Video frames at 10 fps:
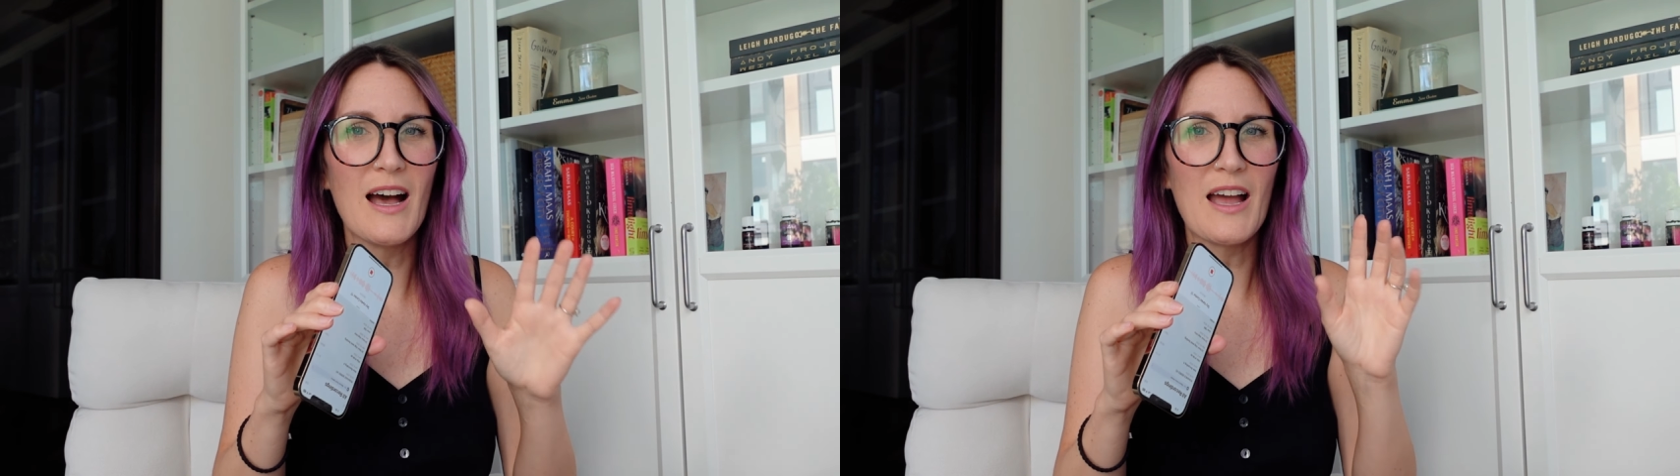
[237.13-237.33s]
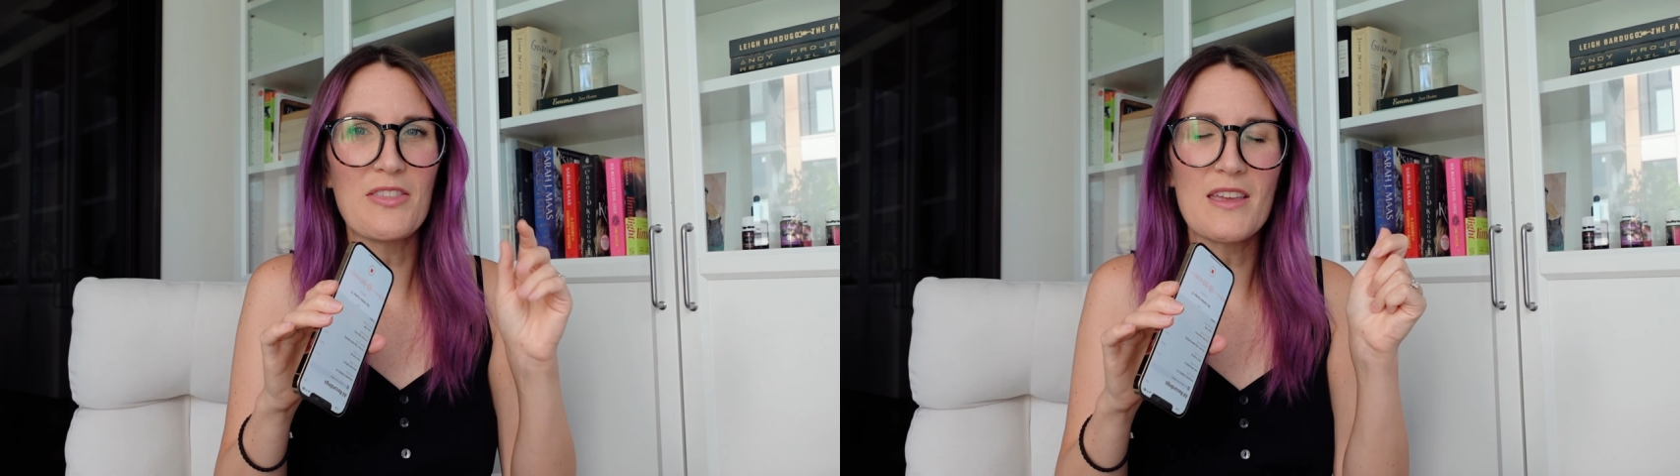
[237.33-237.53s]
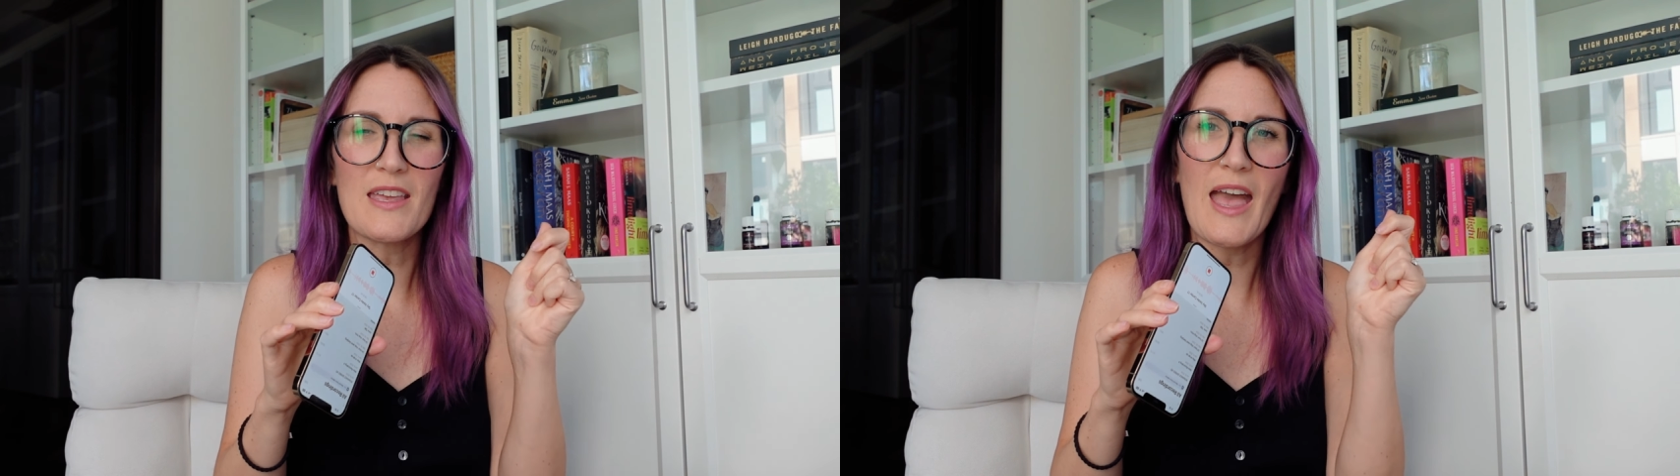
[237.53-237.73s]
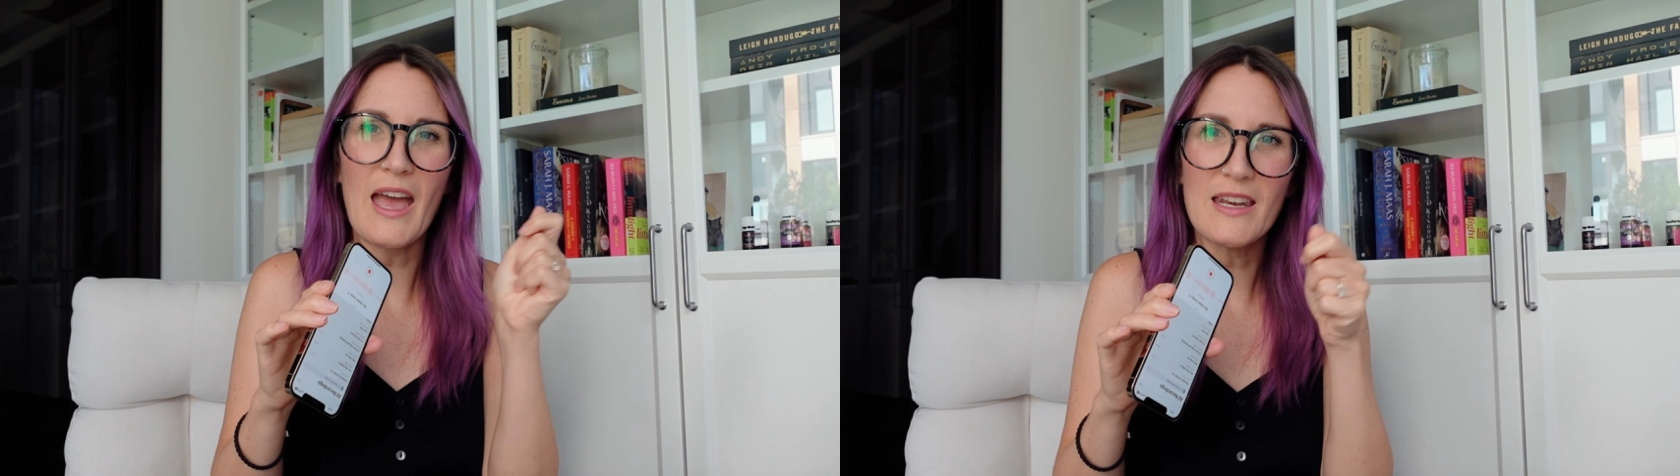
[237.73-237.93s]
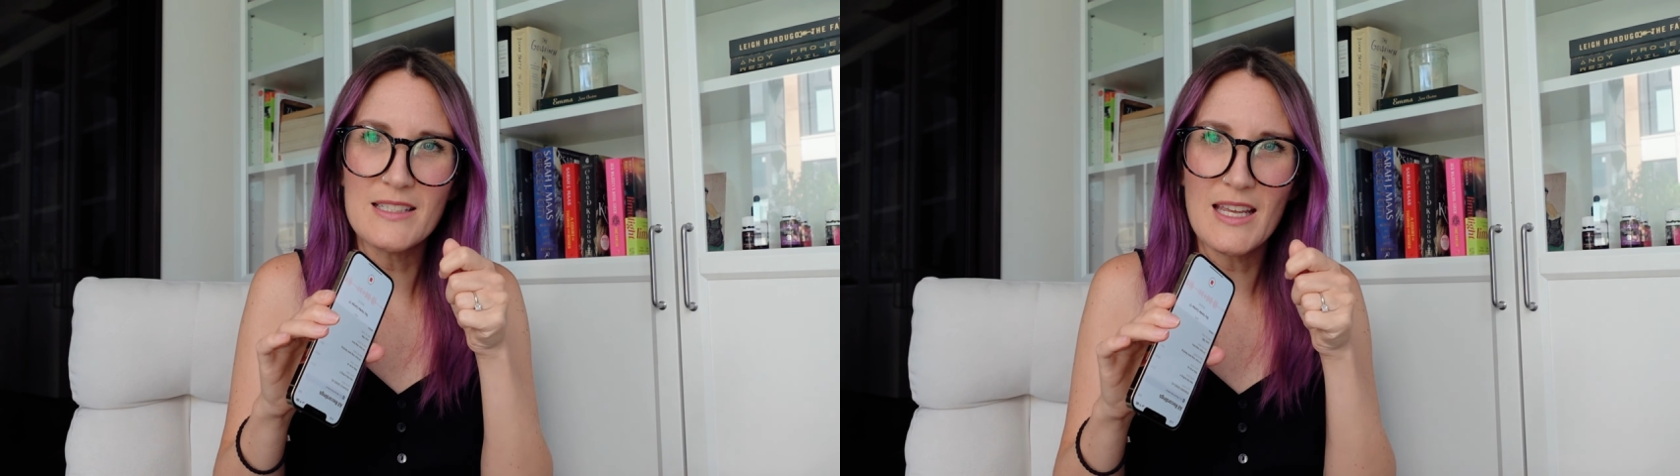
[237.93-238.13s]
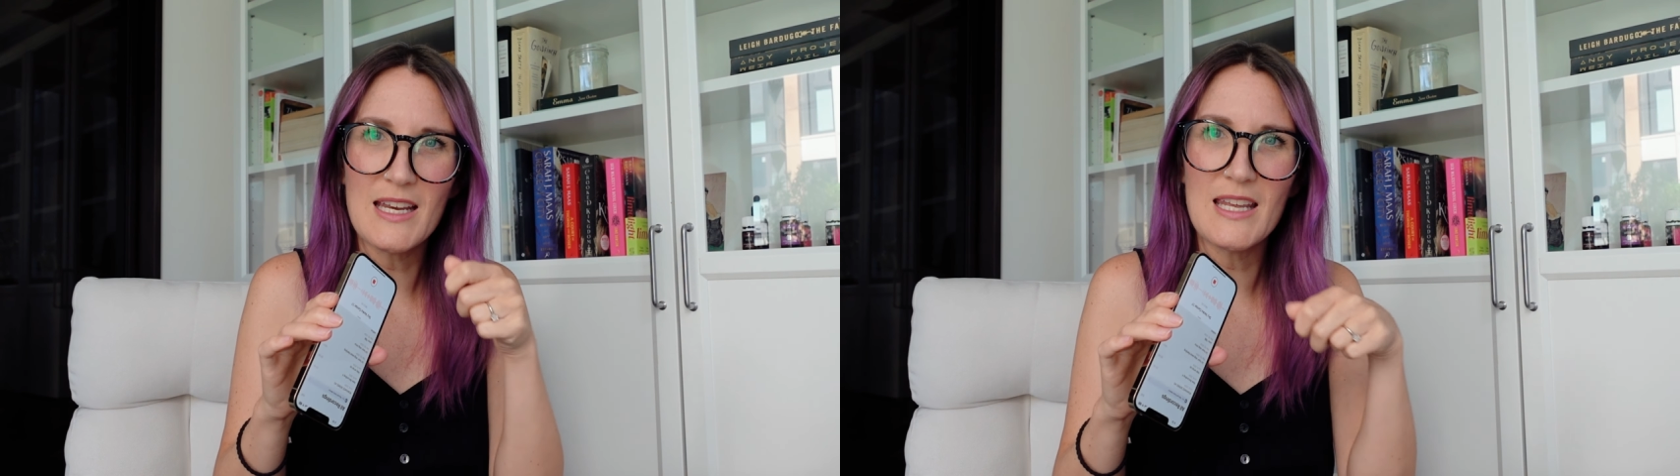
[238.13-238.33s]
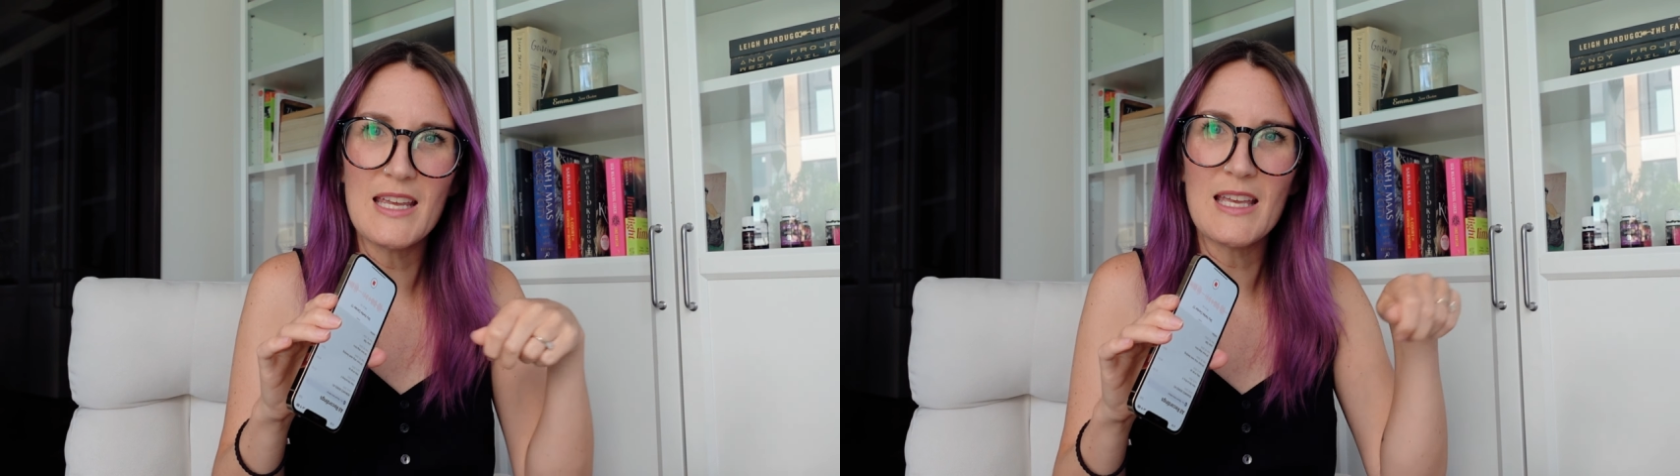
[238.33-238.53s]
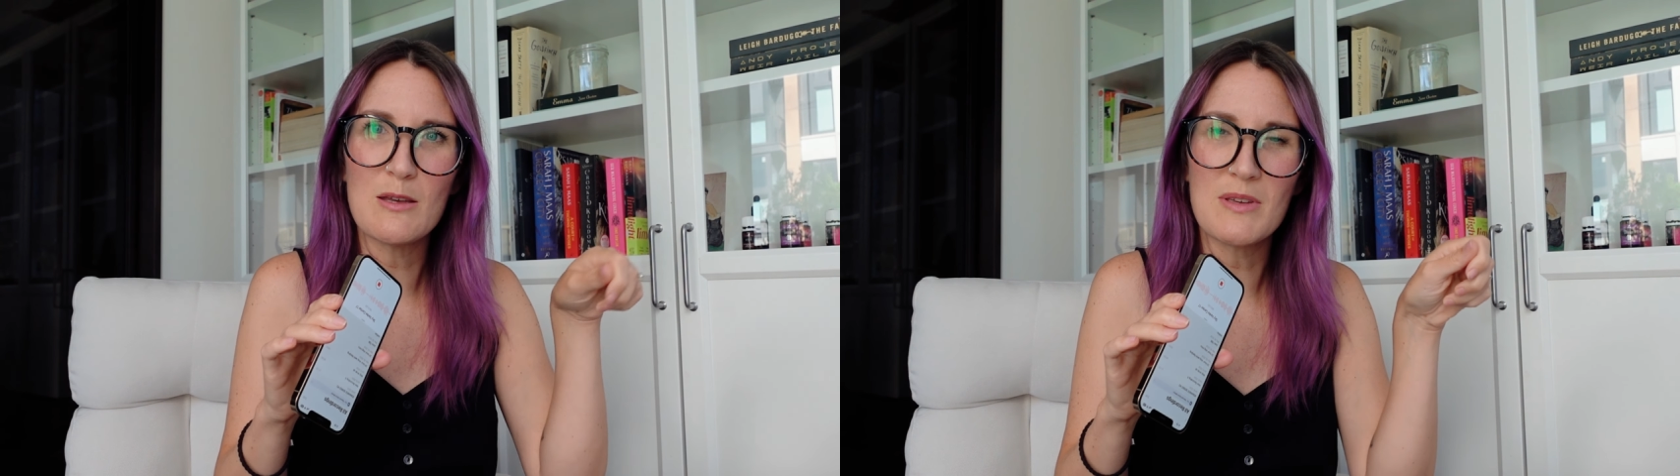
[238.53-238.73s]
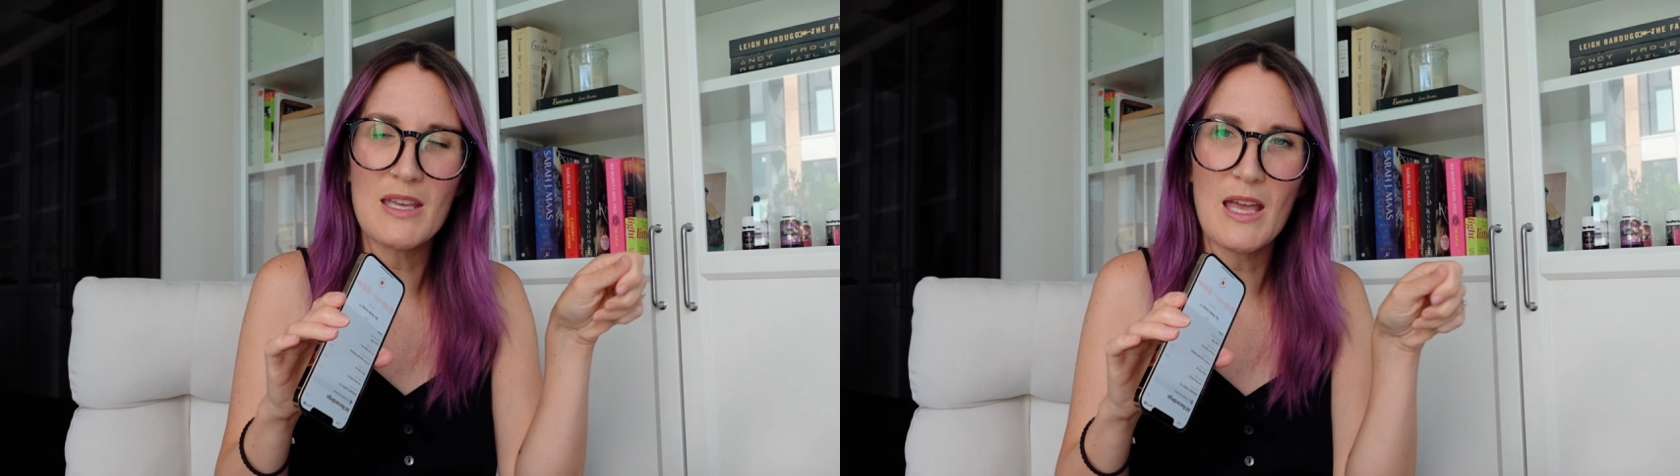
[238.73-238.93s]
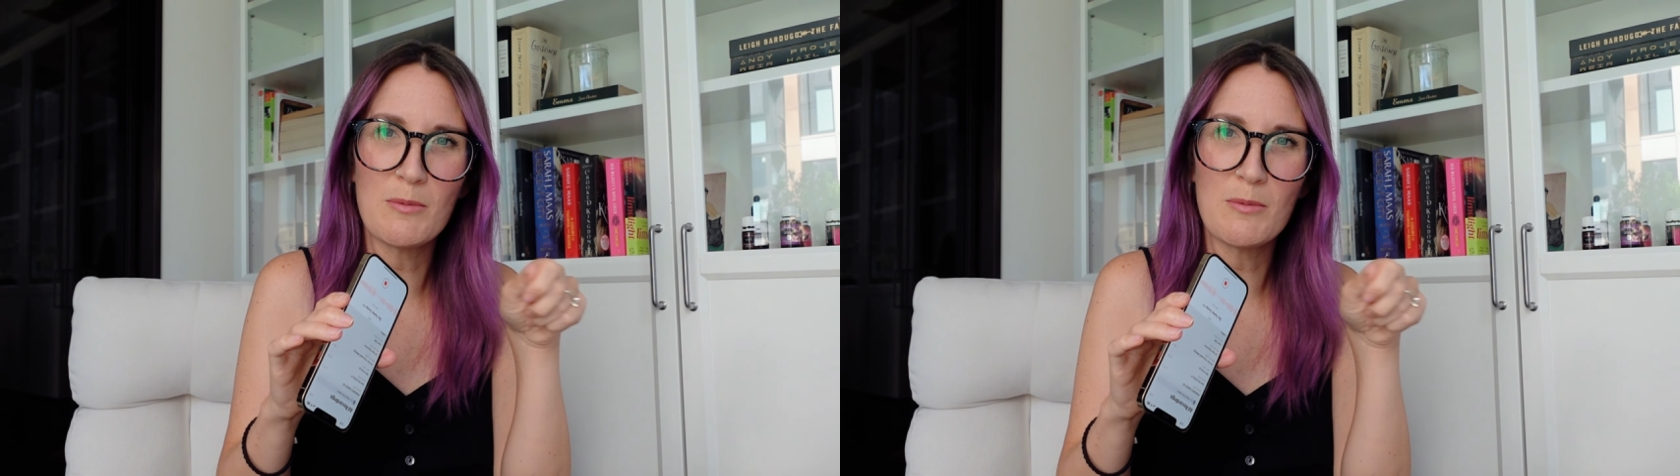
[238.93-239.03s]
I think annotating and being